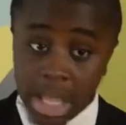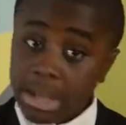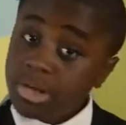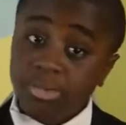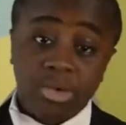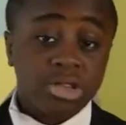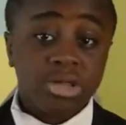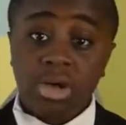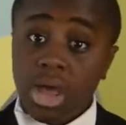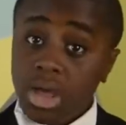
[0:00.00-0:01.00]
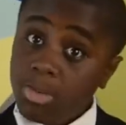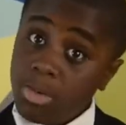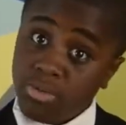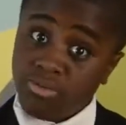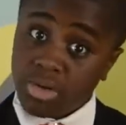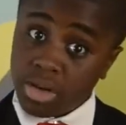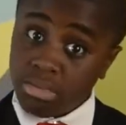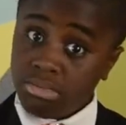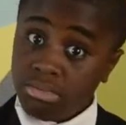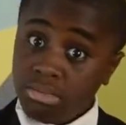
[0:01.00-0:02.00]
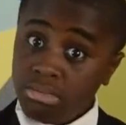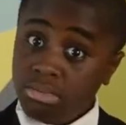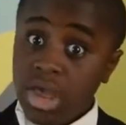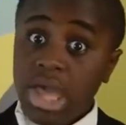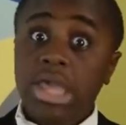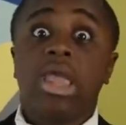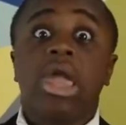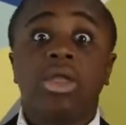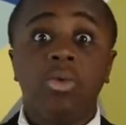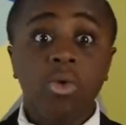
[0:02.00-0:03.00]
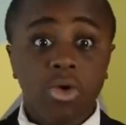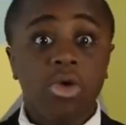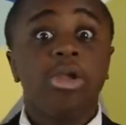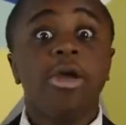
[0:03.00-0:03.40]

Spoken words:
I'm kid president, but I ain't perfect. Ain't no word.